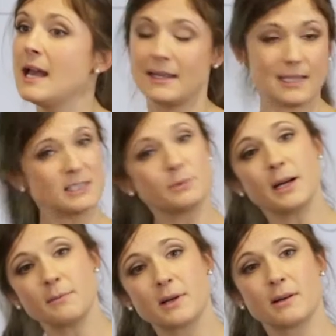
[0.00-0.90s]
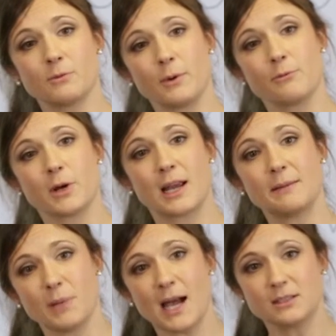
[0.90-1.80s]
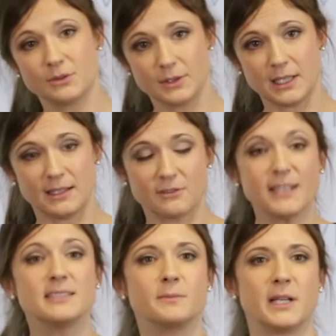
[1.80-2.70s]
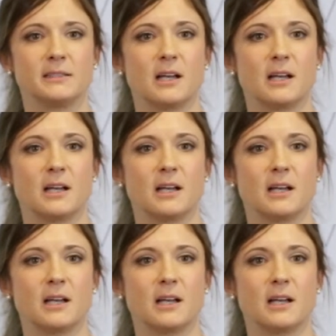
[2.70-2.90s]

And that's where we get back to the recipe